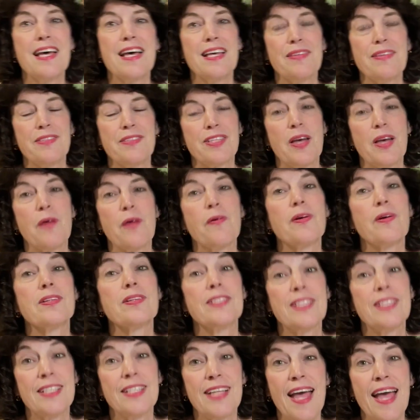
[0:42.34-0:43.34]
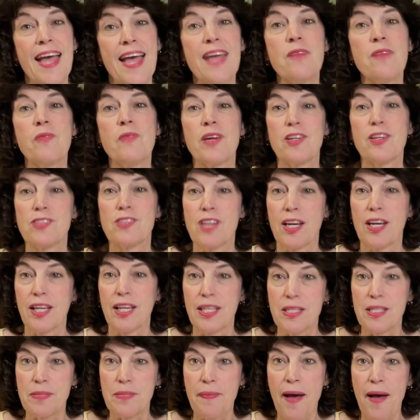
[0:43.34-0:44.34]
So today we are
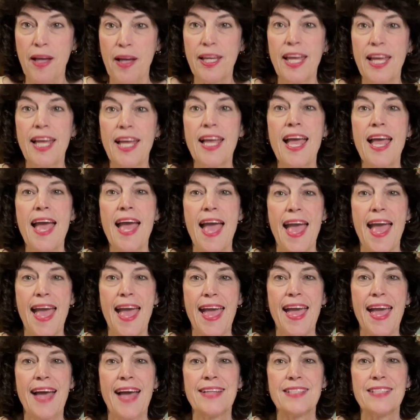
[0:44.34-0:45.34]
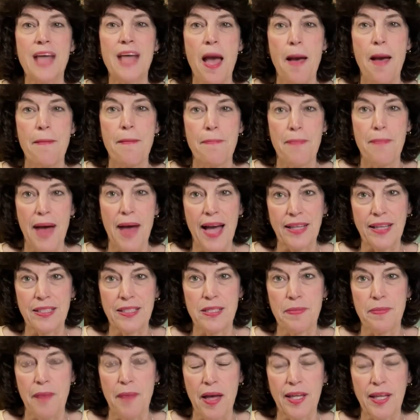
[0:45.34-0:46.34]
talking smocking and
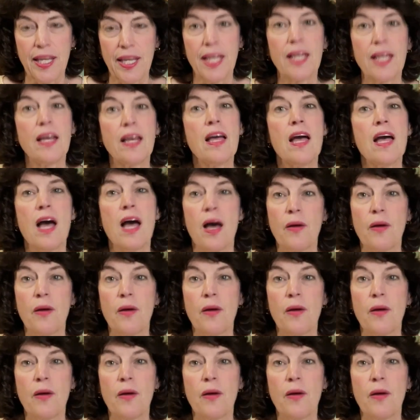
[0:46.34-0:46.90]
backsmocking.